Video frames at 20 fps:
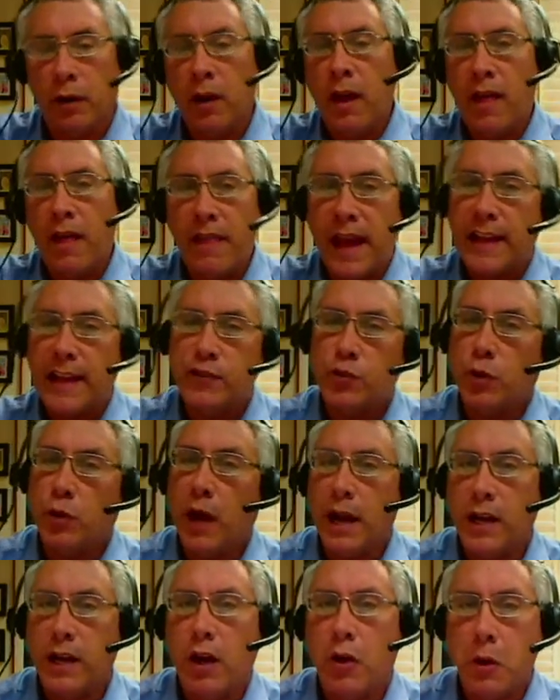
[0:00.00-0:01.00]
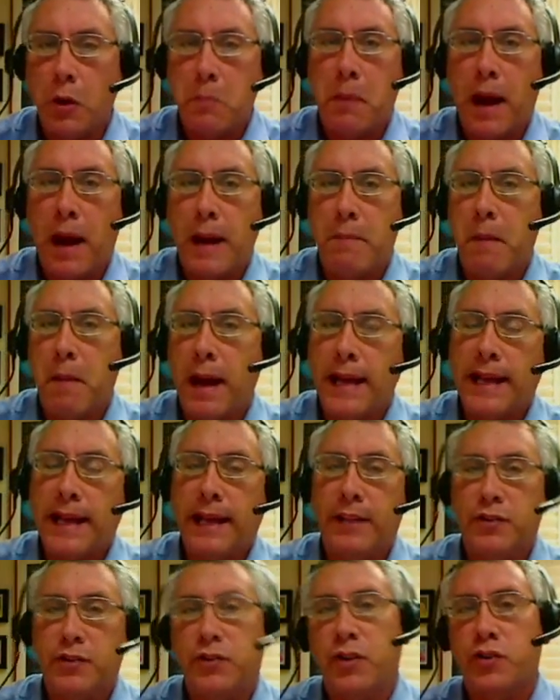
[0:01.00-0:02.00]
that's where I go to buy my
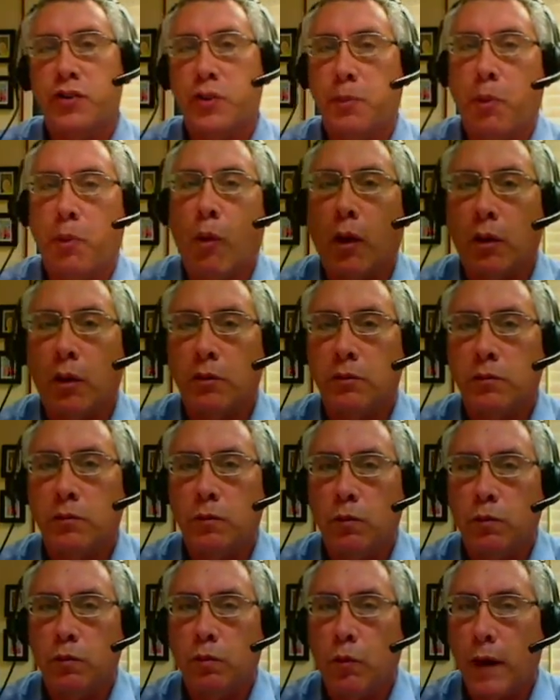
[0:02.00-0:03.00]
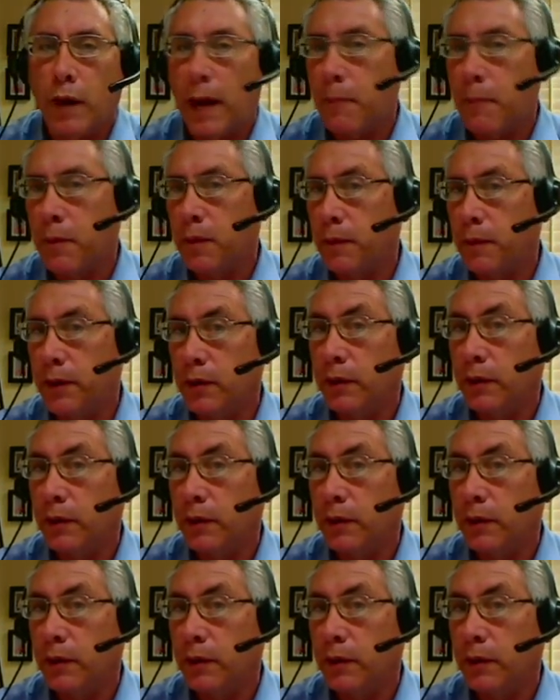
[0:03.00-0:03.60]
kits to support what I'm going to be doing.